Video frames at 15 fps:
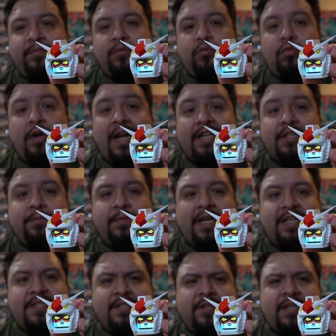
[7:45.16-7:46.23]

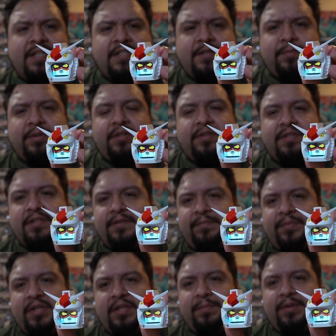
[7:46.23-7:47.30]
randomizer, I suppose,
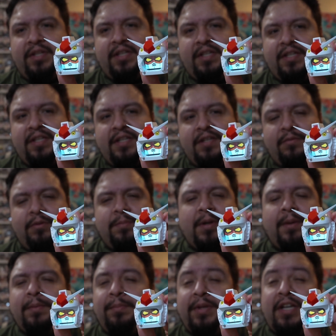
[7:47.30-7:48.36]
we'd
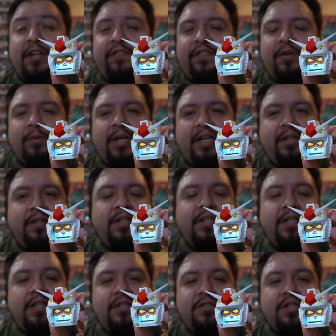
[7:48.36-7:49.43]
probably be here for a while
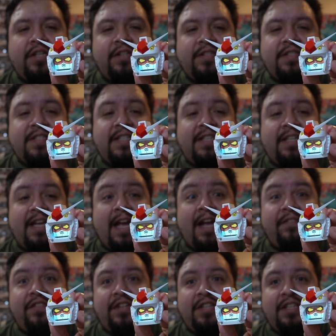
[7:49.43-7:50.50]
trying to see
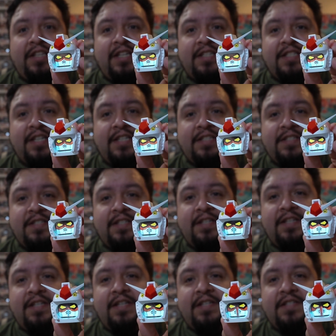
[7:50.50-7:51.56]
everything that it does.
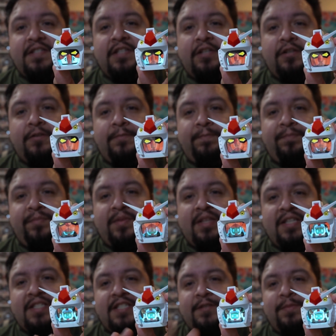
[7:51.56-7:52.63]
So
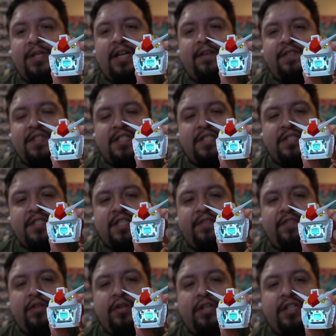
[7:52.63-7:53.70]
this is me obviously just
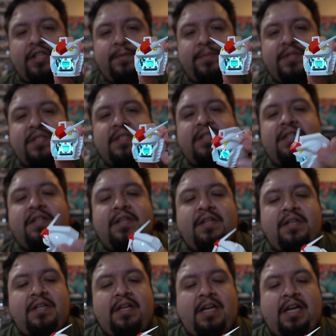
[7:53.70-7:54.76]
giving you a glimpse.
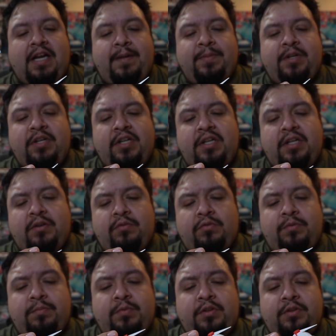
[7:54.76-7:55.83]
I'm gonna
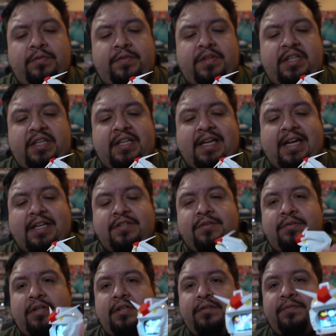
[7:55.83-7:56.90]
remove the
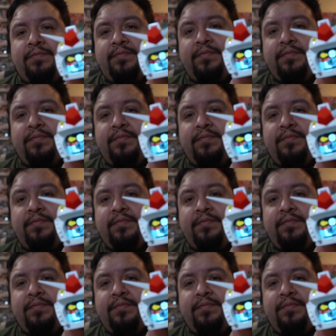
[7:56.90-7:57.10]
actual